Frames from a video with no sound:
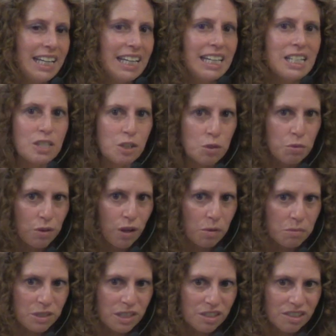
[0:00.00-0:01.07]
He's a New Thought
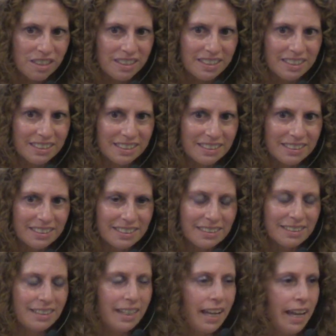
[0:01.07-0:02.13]
musician.
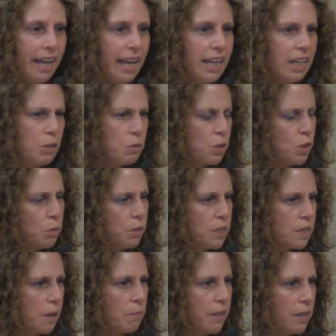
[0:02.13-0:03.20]
And he was doing
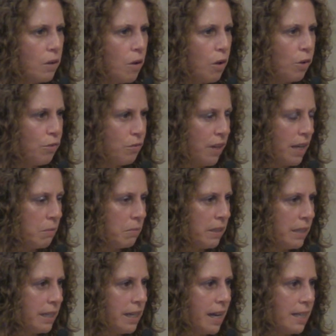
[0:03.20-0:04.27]
something called
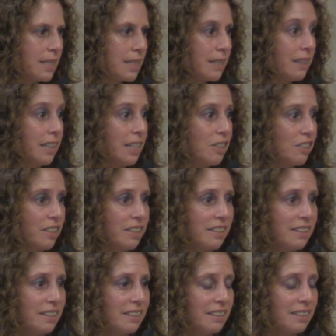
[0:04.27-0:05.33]
Family
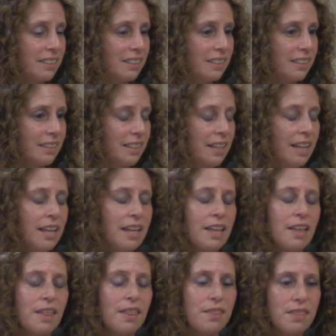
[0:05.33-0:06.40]
Constellation.
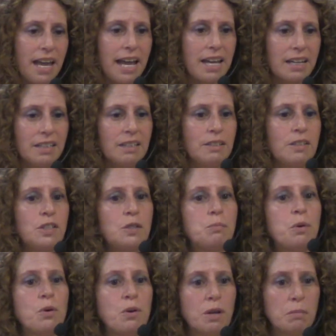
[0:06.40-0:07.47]
That
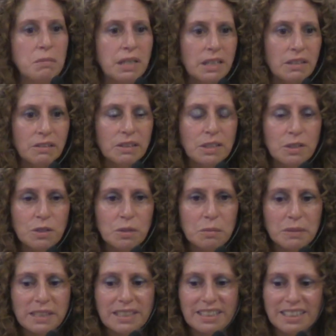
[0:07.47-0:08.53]
spoke immediately to
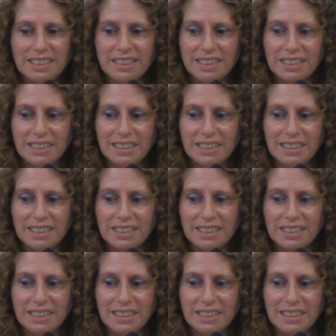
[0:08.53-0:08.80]
me.